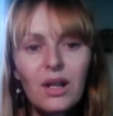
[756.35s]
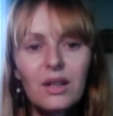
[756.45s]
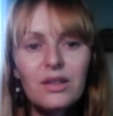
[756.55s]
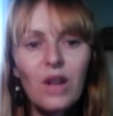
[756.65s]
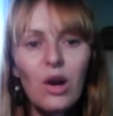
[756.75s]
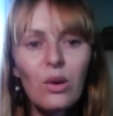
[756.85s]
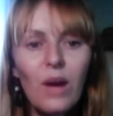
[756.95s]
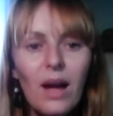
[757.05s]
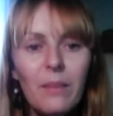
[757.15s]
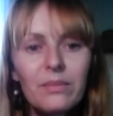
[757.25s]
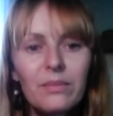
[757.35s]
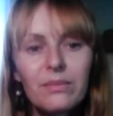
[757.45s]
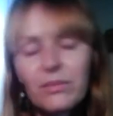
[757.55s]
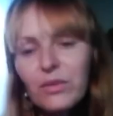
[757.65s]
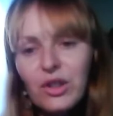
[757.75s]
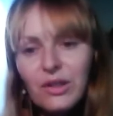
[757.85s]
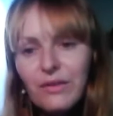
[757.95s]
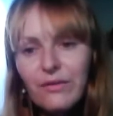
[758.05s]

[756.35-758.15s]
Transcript: So, just